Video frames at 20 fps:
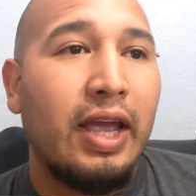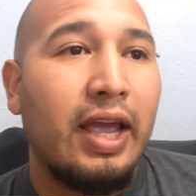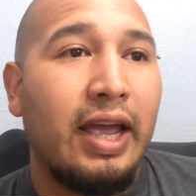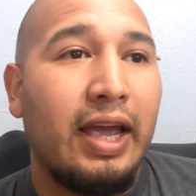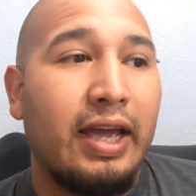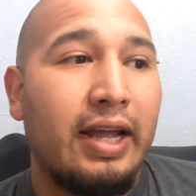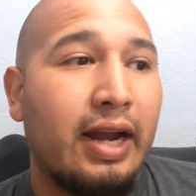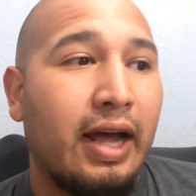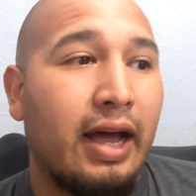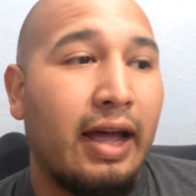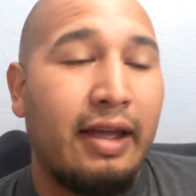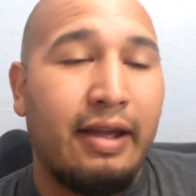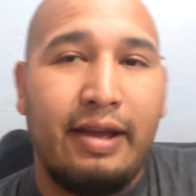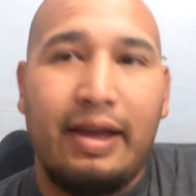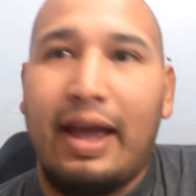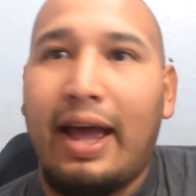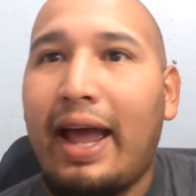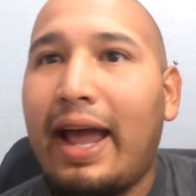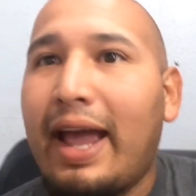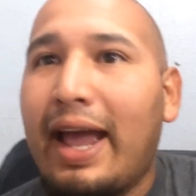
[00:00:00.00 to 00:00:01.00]
and
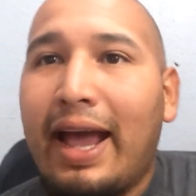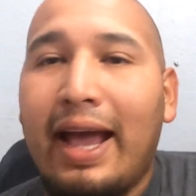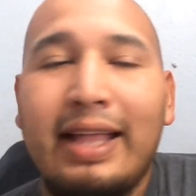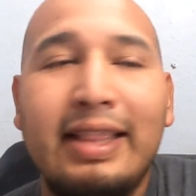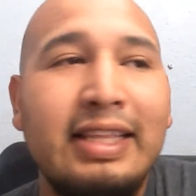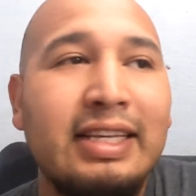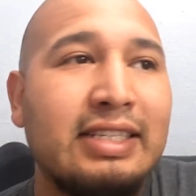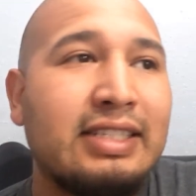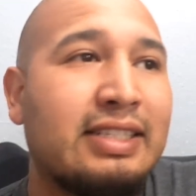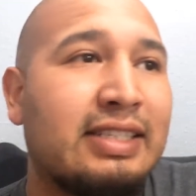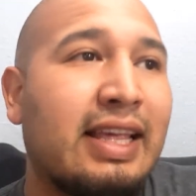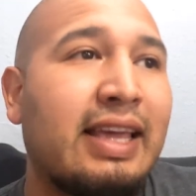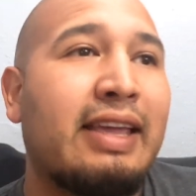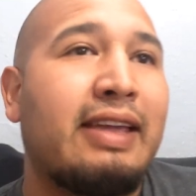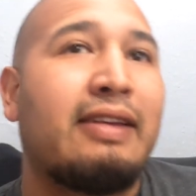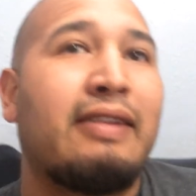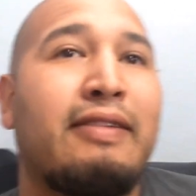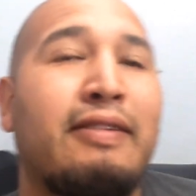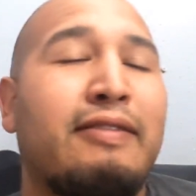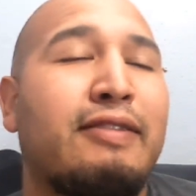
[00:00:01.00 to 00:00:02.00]
I I had this
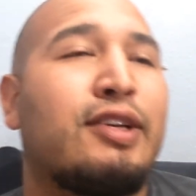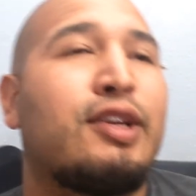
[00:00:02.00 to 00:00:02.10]
like